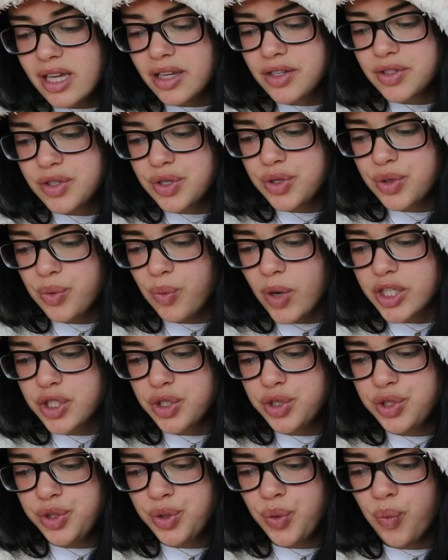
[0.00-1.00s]
tells you what
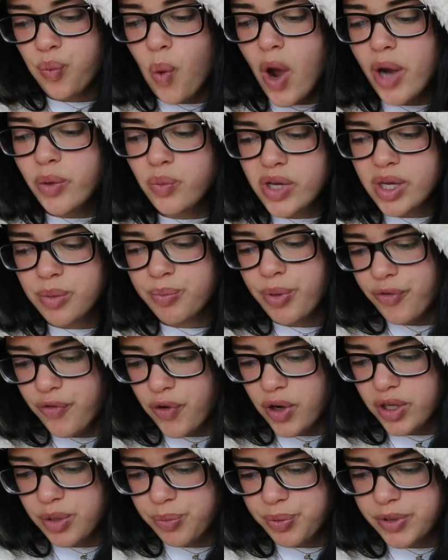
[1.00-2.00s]
to do 1 week
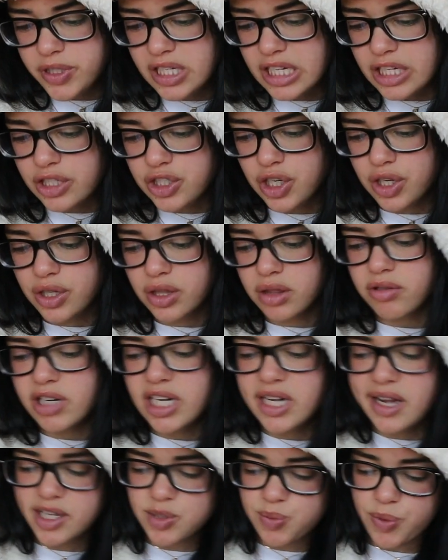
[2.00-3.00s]
before the procedure,
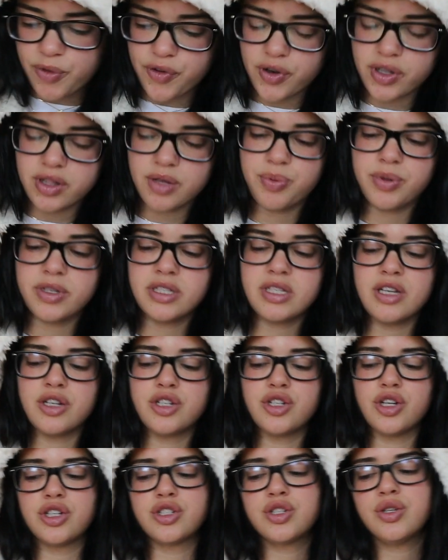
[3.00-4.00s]
3 days before the
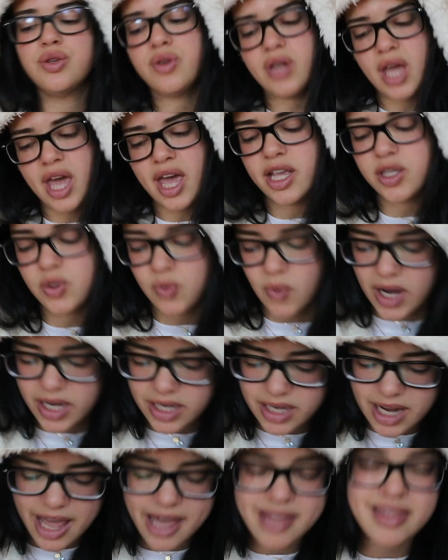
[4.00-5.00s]
procedure, 2 days,
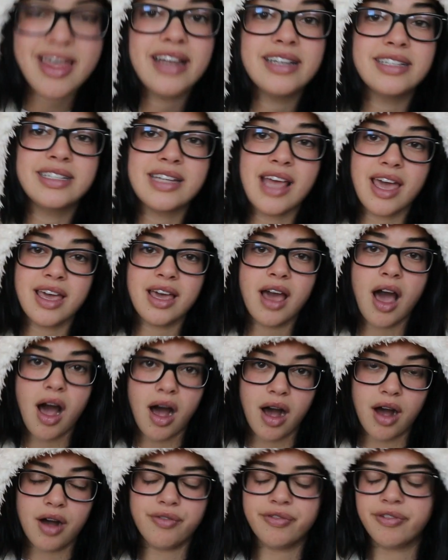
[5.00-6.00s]
1 day, then day
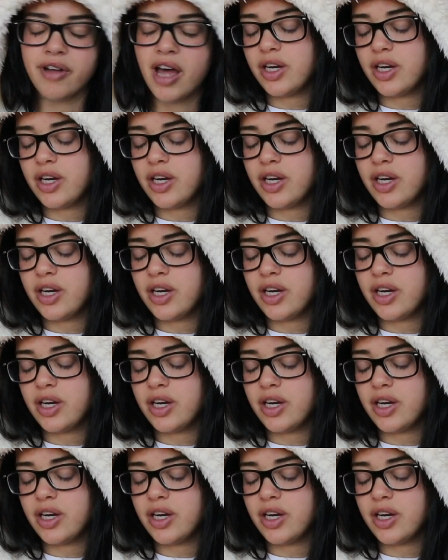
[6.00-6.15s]
of.